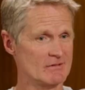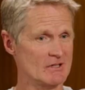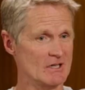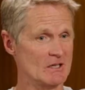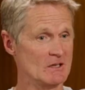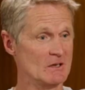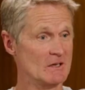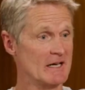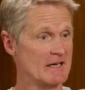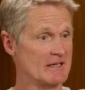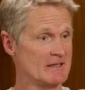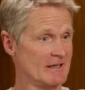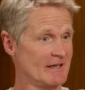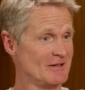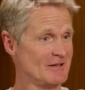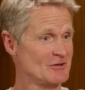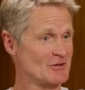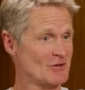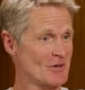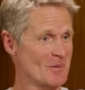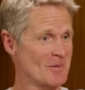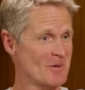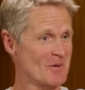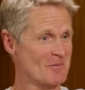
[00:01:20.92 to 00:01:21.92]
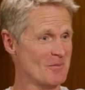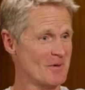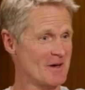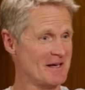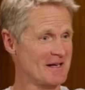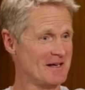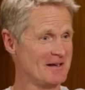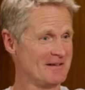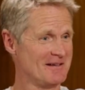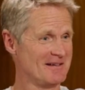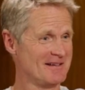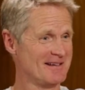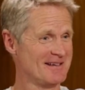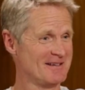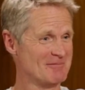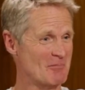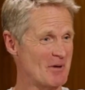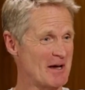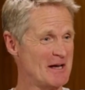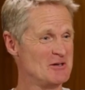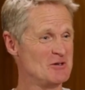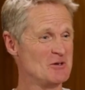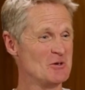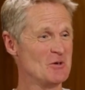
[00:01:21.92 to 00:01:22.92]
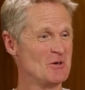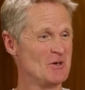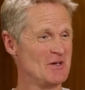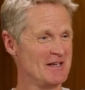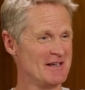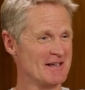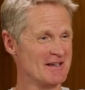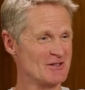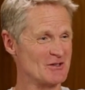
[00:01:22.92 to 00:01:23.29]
neglecting some of my my duty